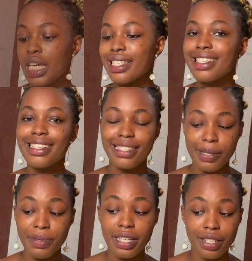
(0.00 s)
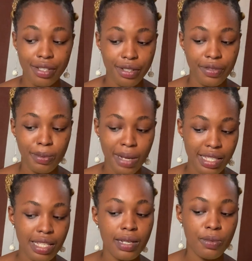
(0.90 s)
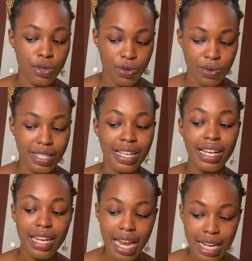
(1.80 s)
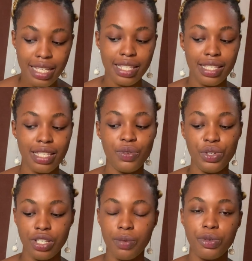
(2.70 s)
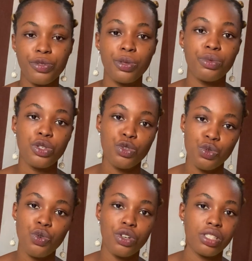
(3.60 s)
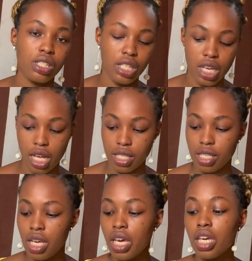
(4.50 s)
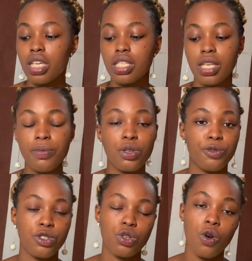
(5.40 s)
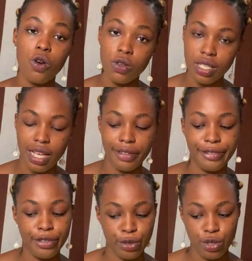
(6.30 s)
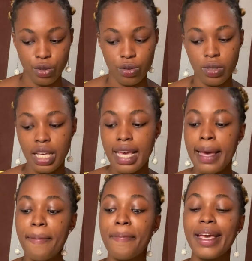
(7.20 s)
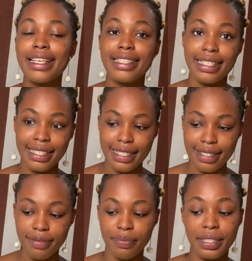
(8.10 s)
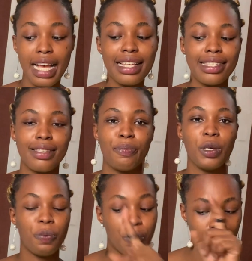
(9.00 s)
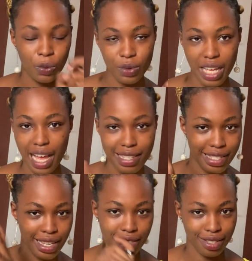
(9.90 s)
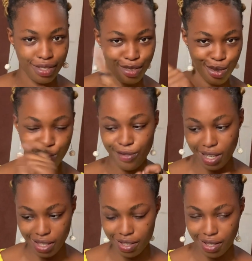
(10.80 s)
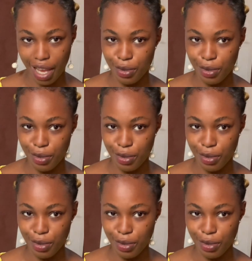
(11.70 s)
This deep section of the masseter muscle is clearly distinguishable from the two other layers in terms of its course and function. Mezi, that's the people that said they discovered, I